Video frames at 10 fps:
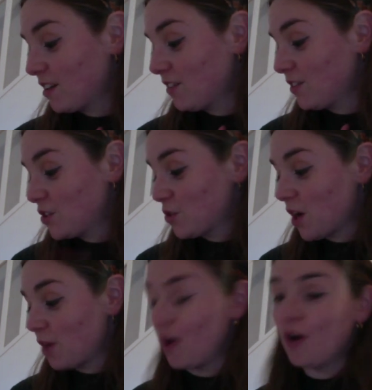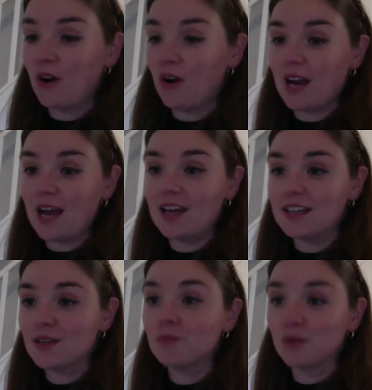described her as
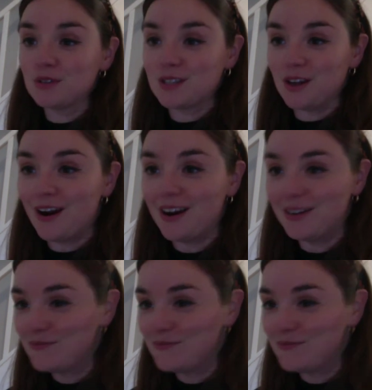a monster,